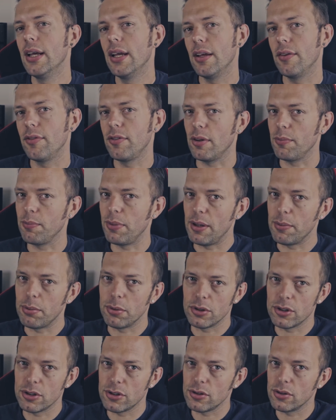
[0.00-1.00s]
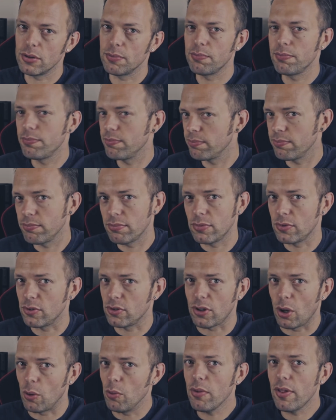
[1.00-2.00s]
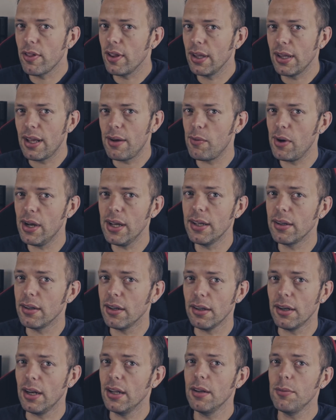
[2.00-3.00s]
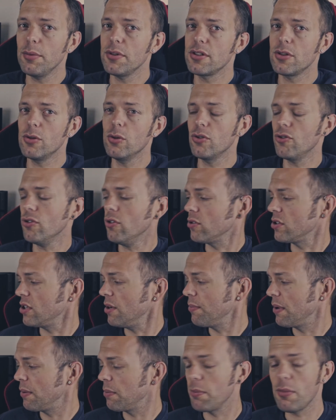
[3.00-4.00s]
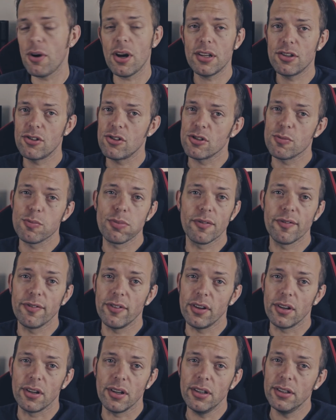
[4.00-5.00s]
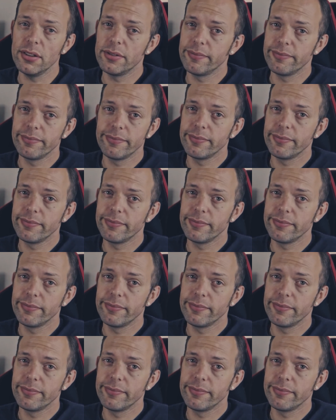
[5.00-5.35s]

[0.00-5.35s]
If some people just sort of don't think that way, you're going to end up with a score draw. Some people might just prefer